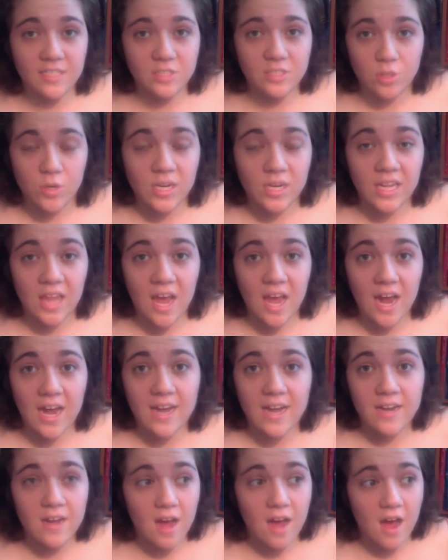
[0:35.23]

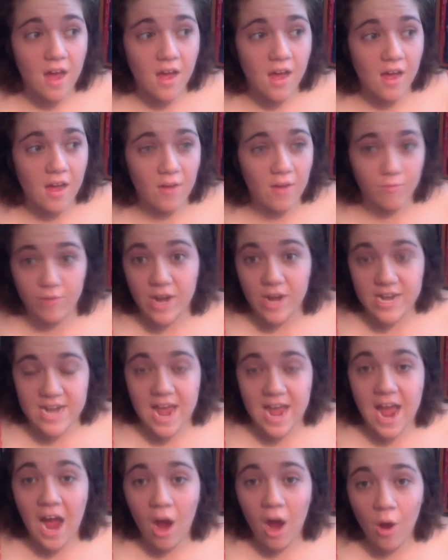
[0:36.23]
storyline right
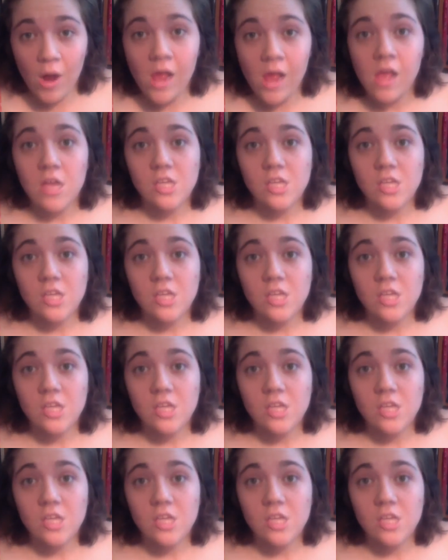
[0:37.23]
now.